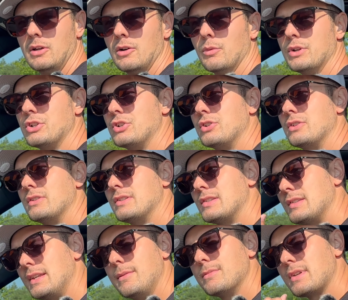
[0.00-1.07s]
which
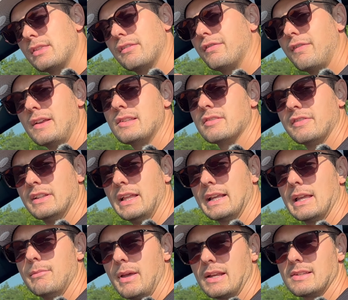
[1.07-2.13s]
seems on the face of it like
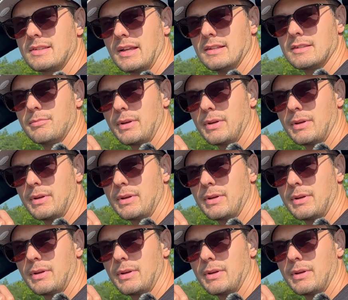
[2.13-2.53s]
it makes sense,